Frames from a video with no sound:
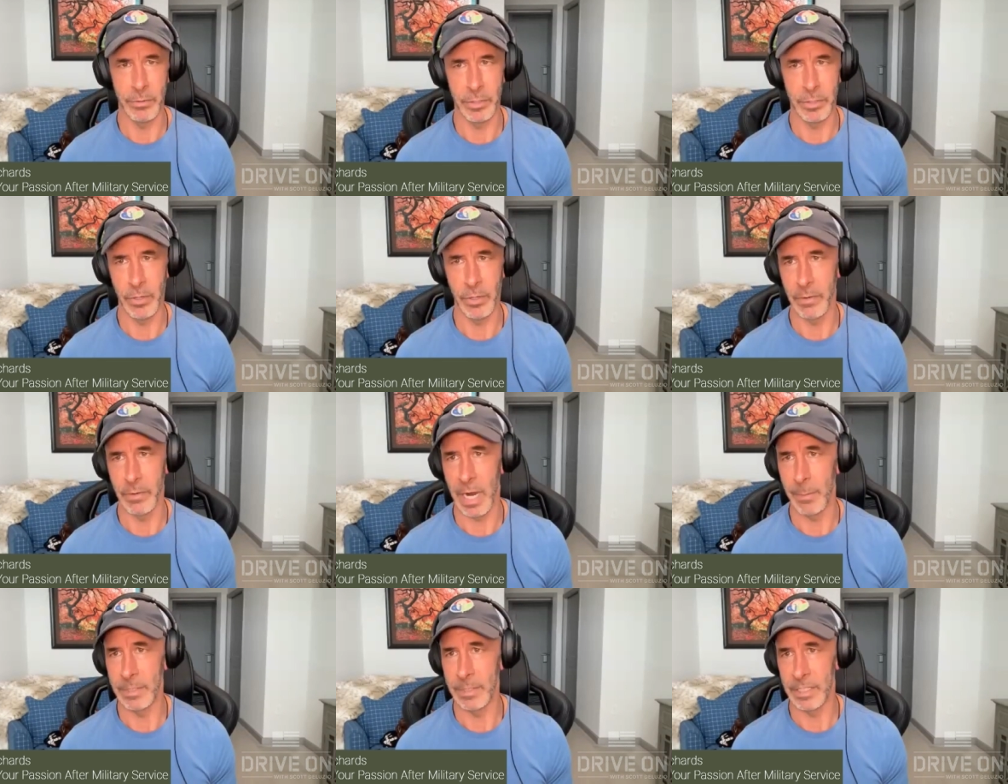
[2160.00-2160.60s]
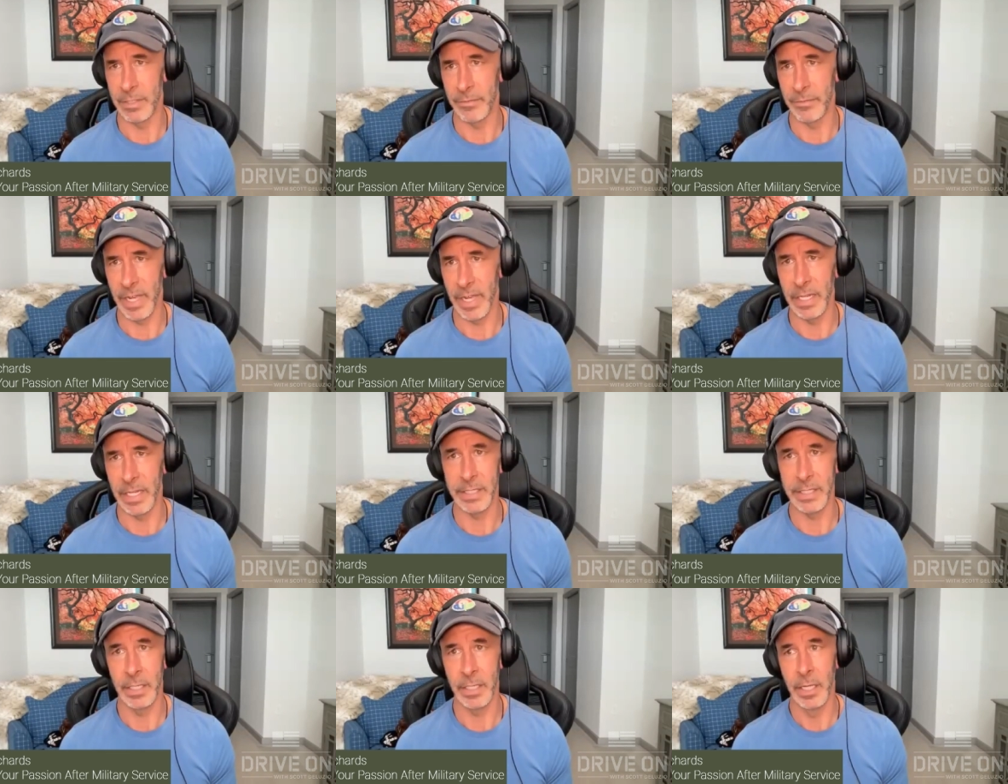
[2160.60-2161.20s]
Tony Robbins
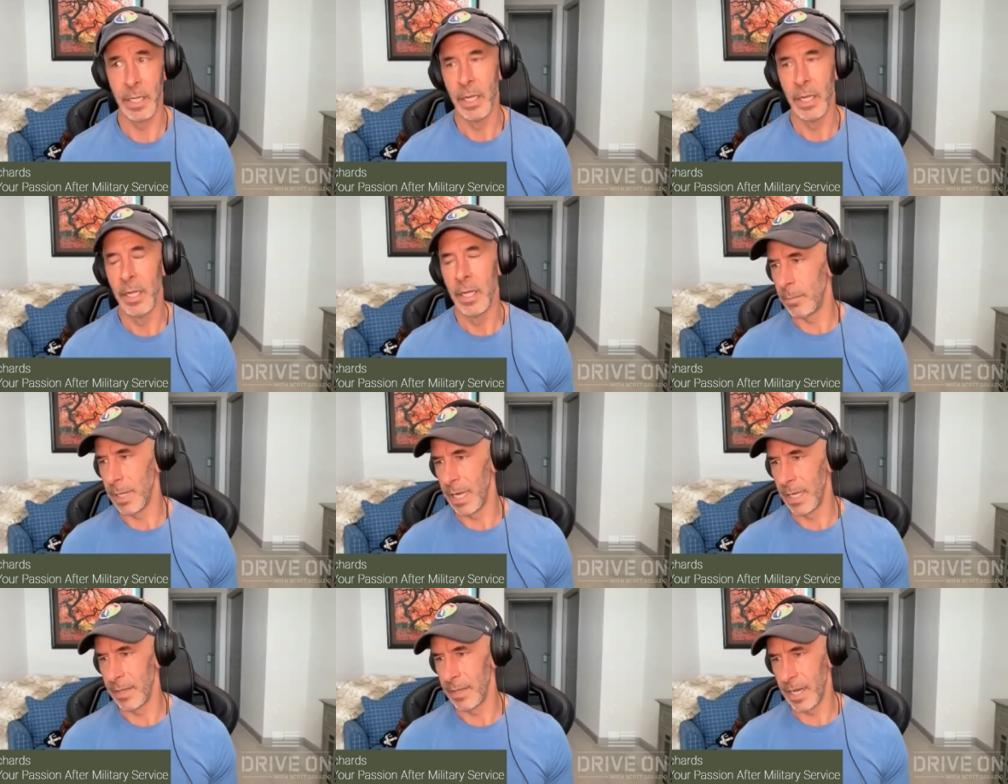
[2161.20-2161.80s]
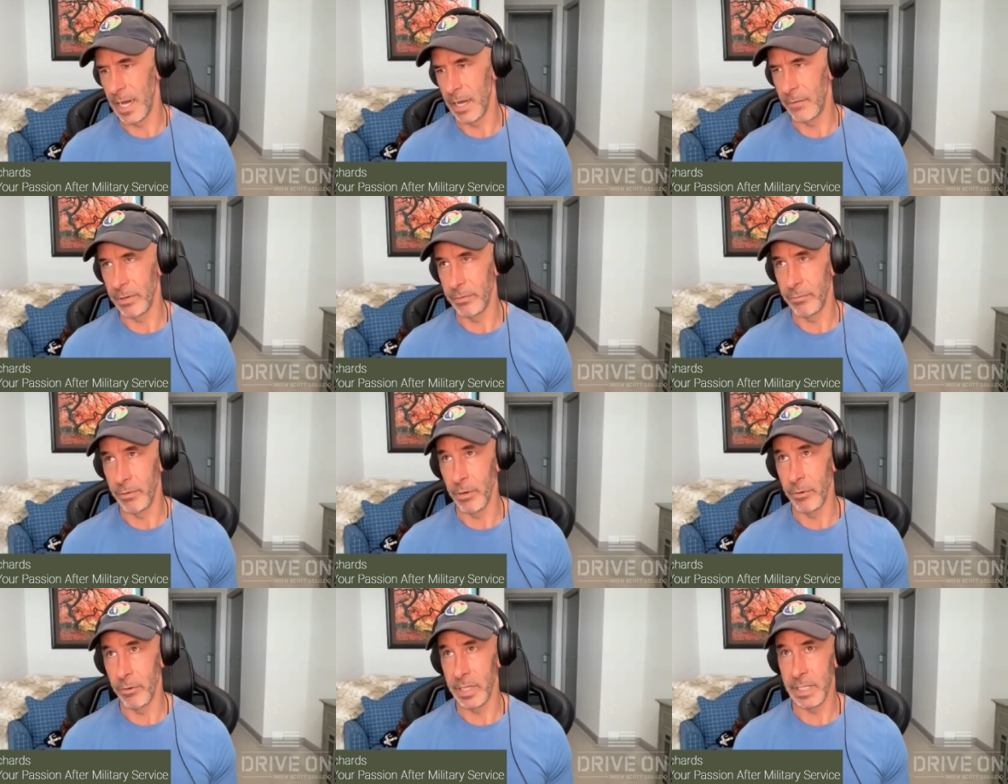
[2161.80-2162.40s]
event. And then I
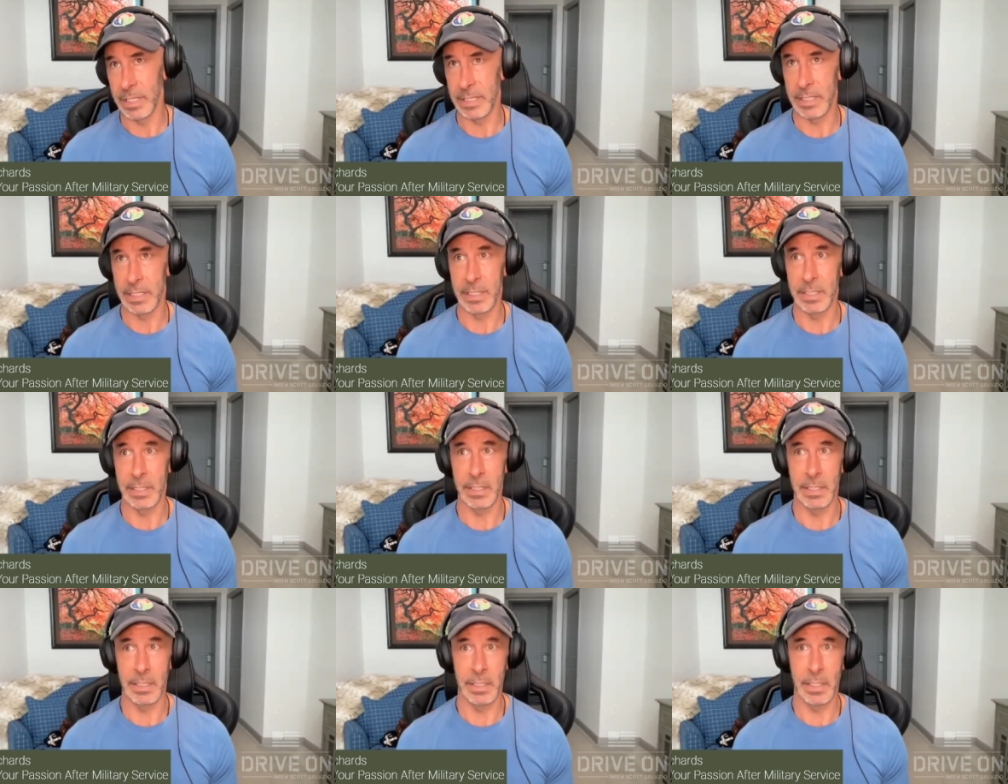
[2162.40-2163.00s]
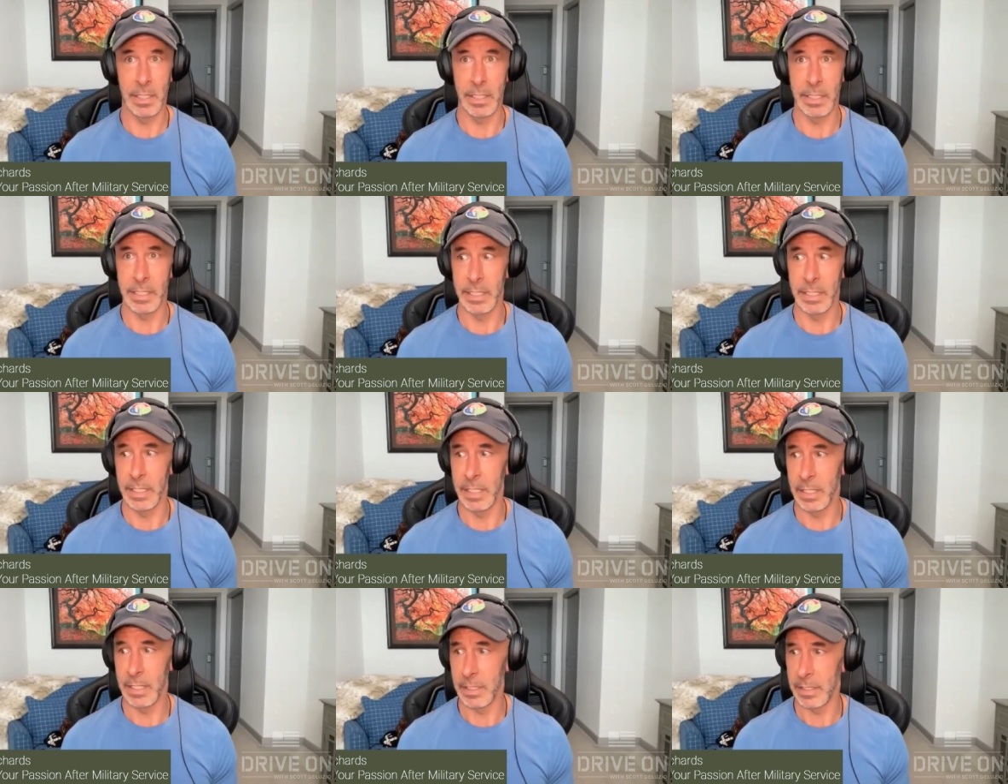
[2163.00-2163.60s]
rewrote it
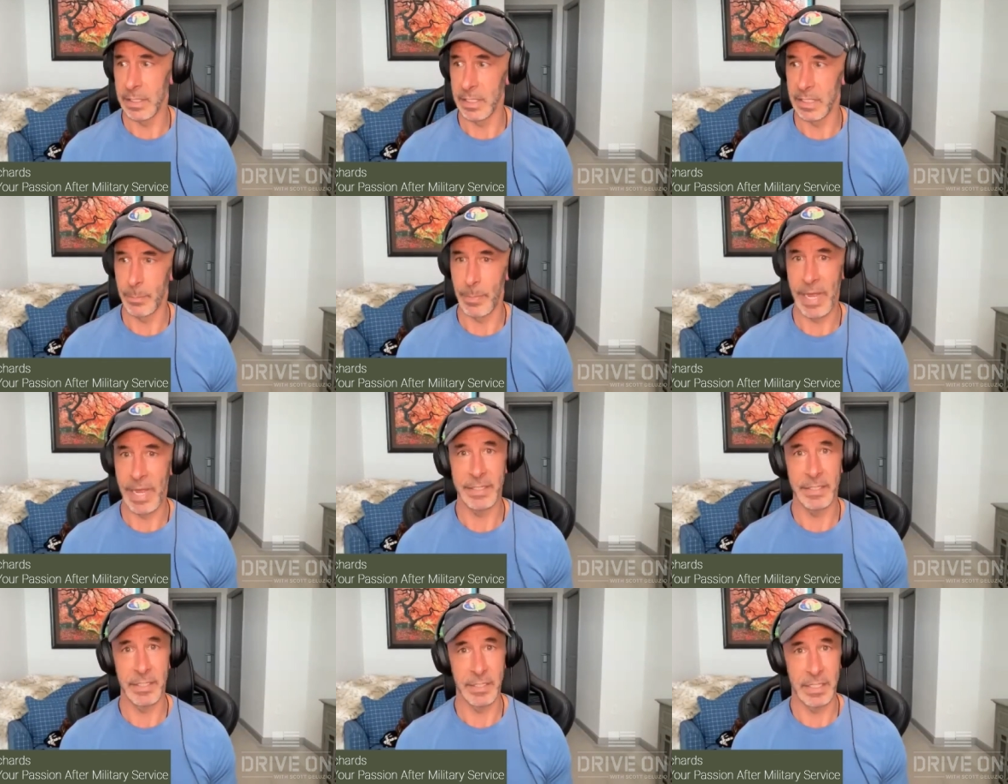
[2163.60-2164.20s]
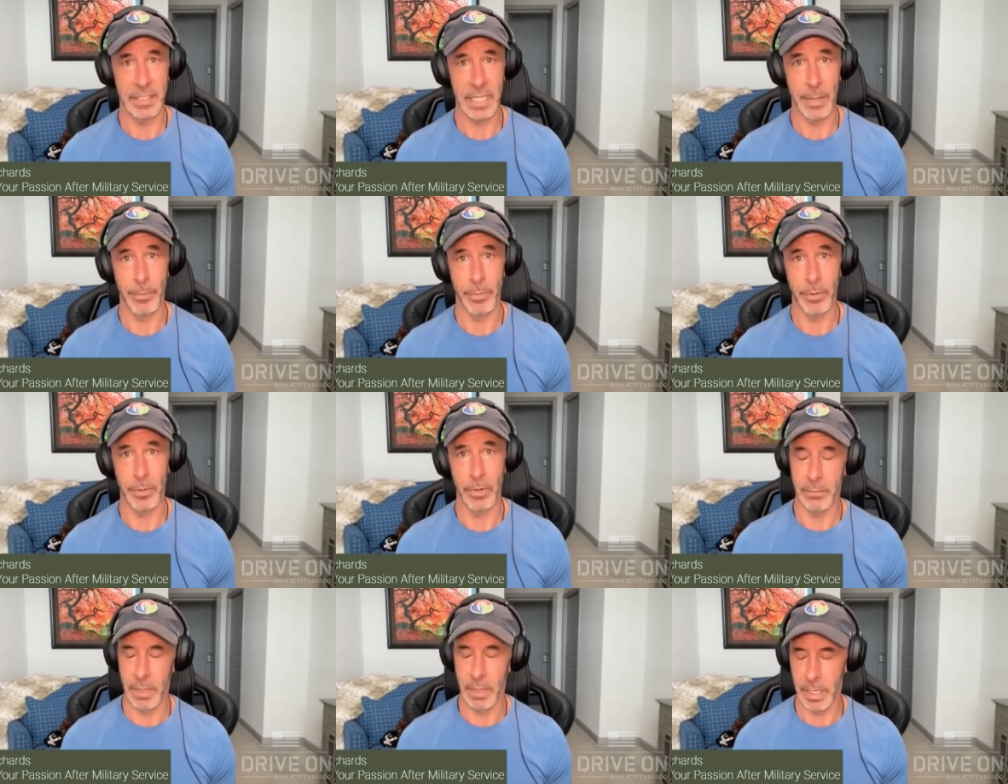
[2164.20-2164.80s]
again this past
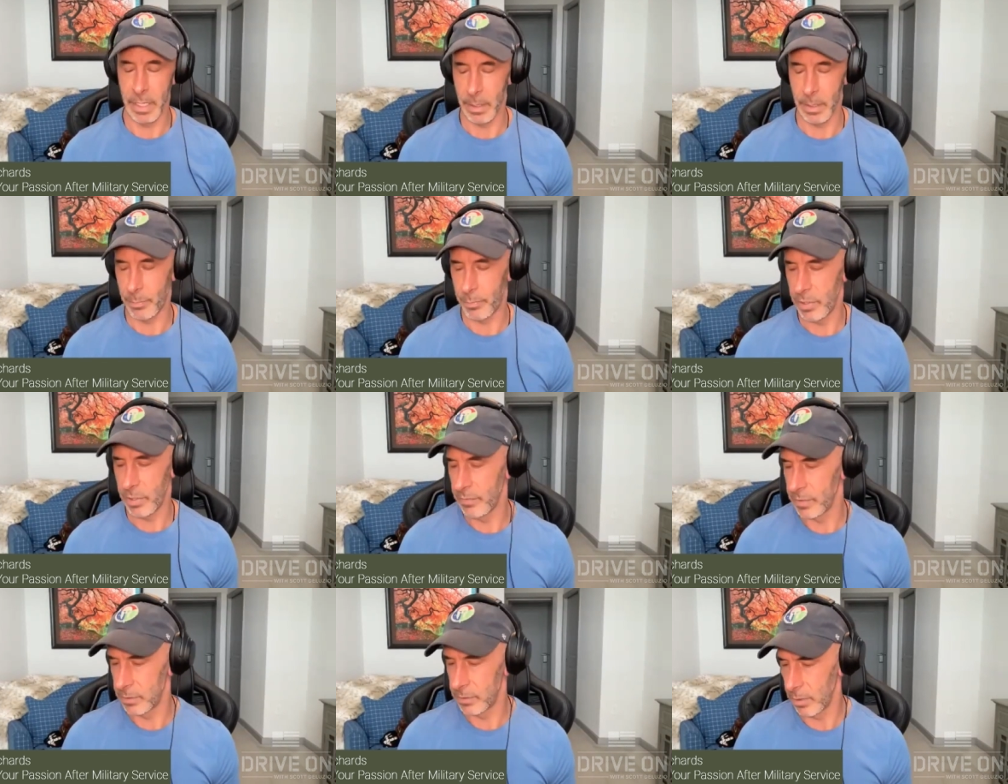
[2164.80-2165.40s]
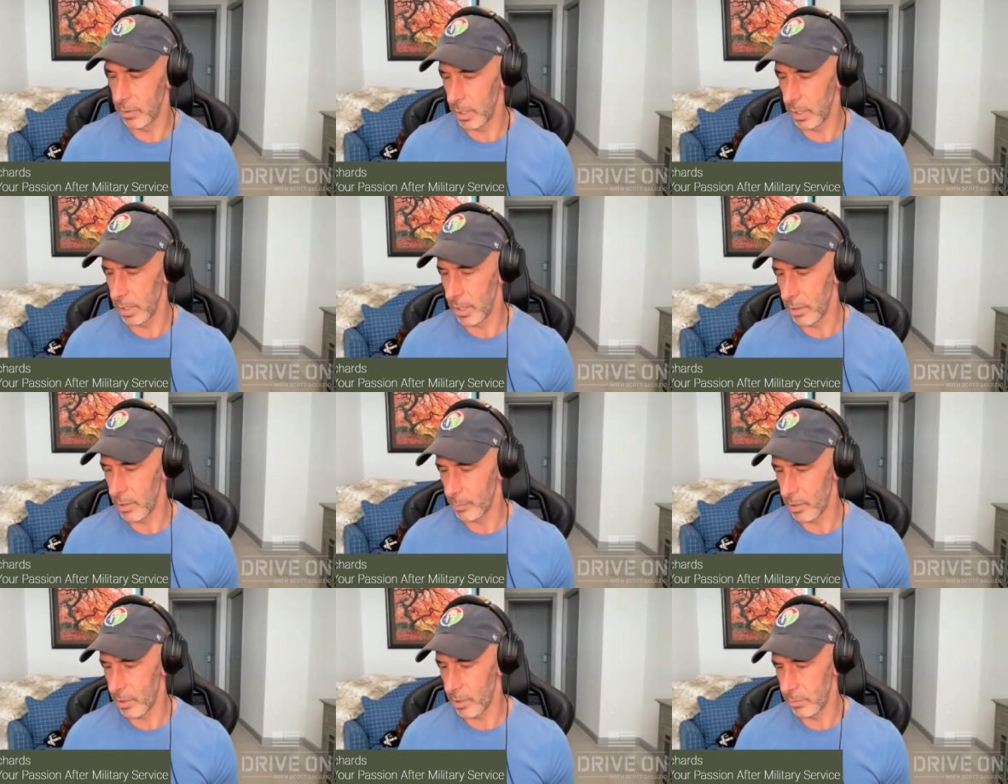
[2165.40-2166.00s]
December at a previous Tony,
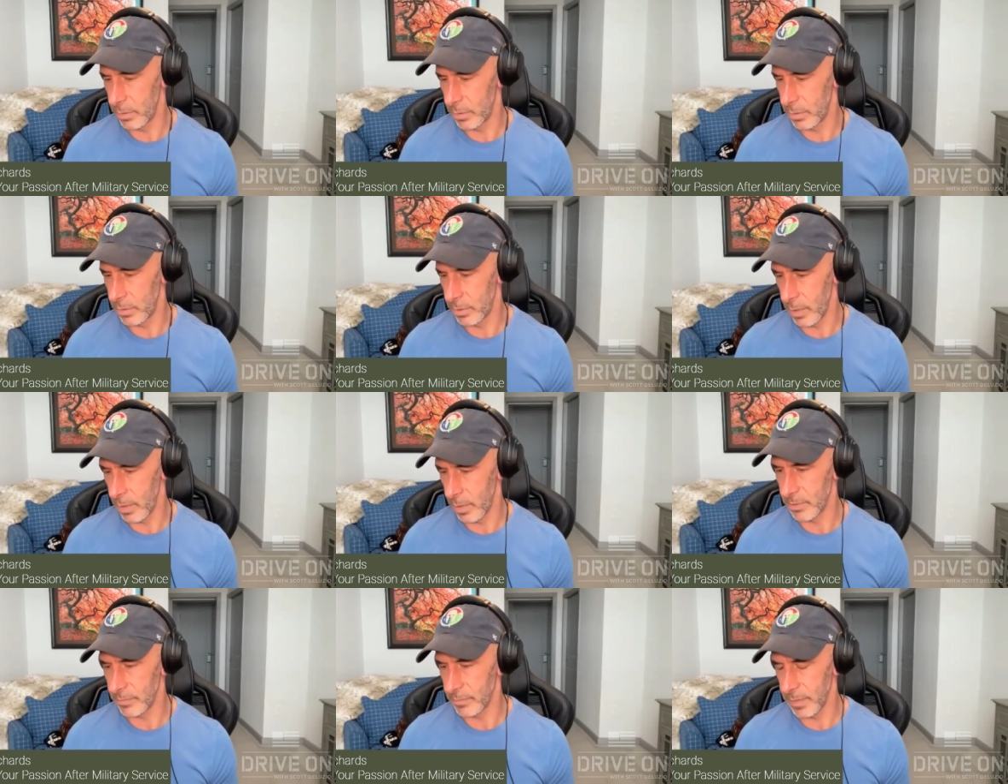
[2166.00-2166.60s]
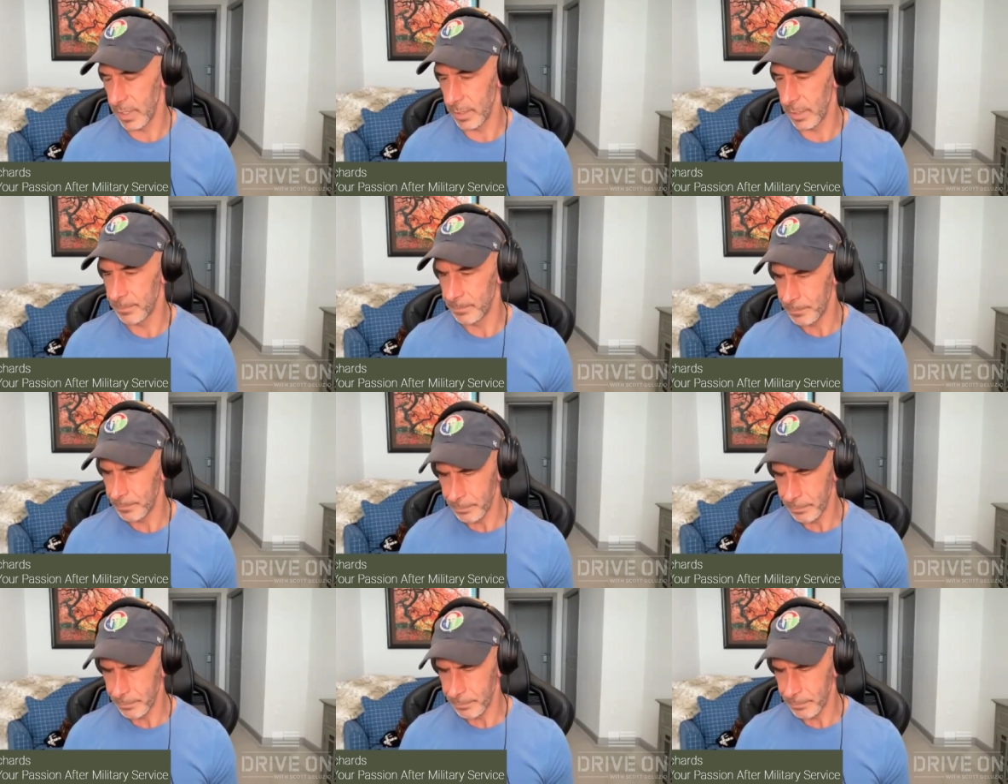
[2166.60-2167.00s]
another Tony Robbins event.